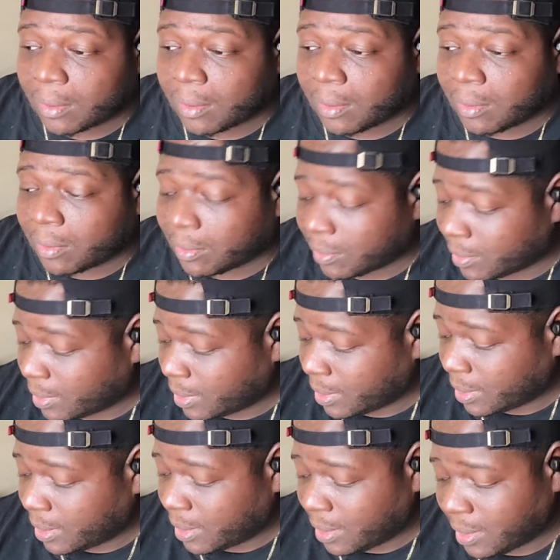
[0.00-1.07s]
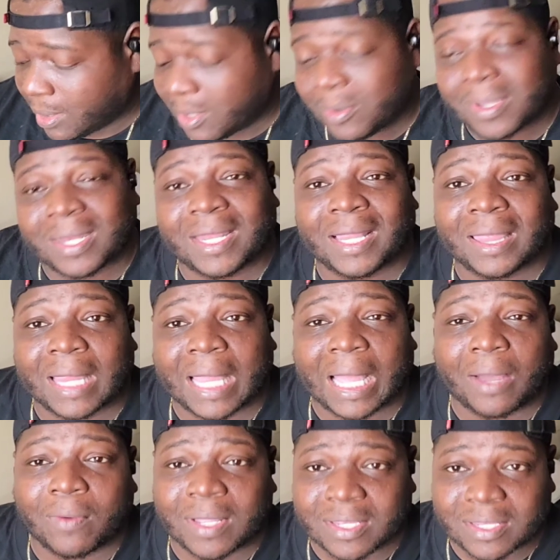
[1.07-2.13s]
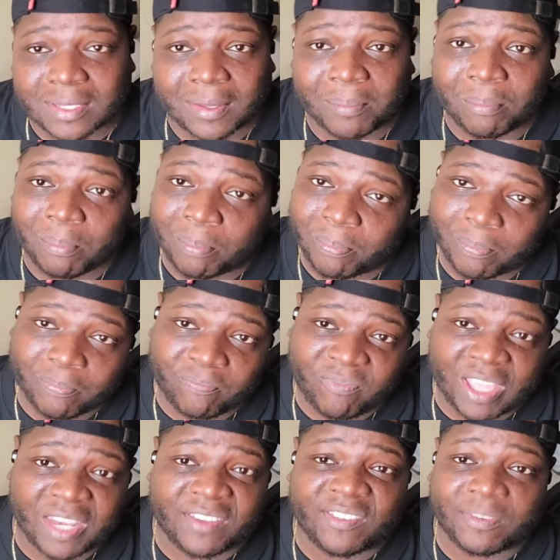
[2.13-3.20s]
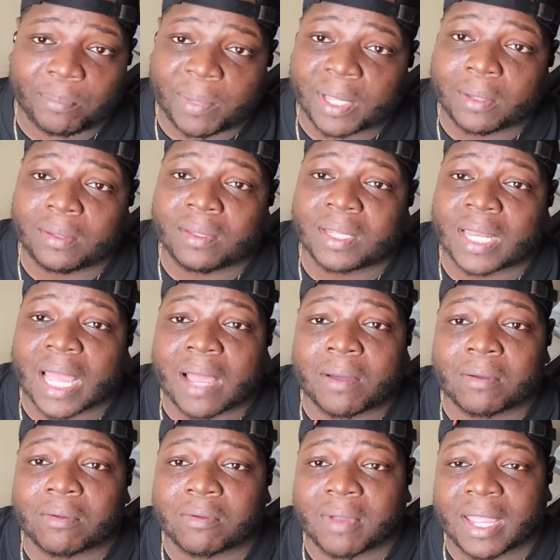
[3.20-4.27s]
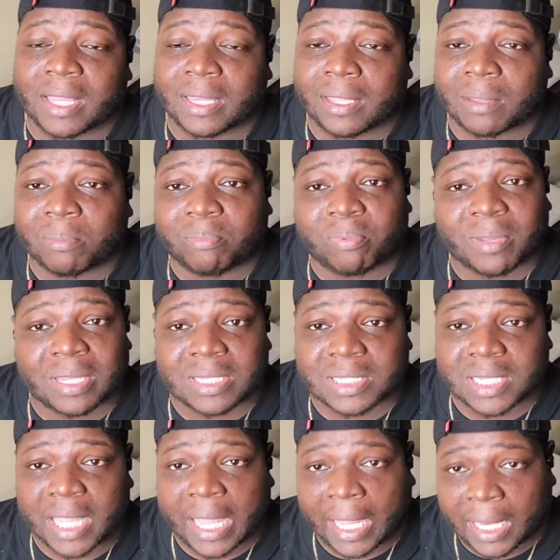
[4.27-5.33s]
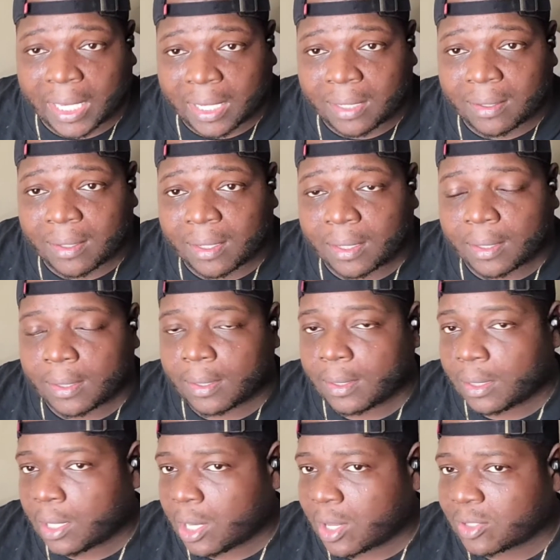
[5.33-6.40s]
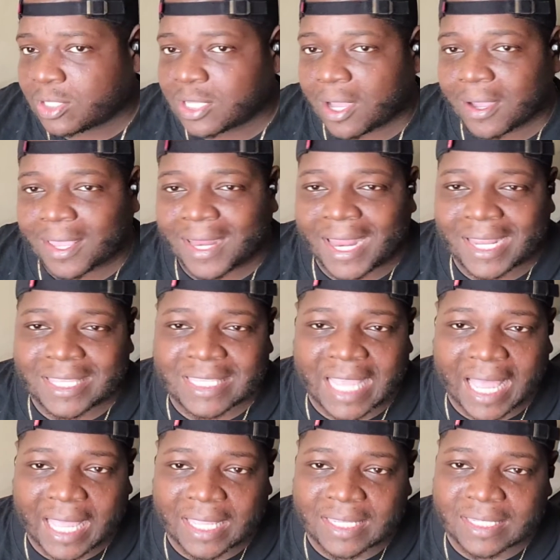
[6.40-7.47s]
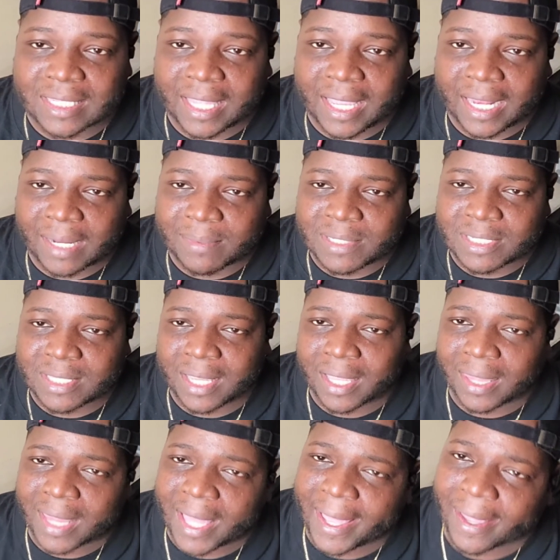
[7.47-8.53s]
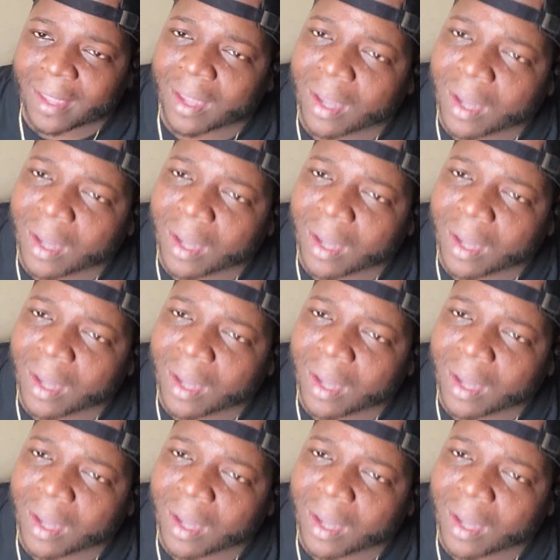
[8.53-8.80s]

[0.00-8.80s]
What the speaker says: you know, if you can allow us to finish building, I would greatly appreciate it. You know, talking that Italian slang, and I'm just looking like,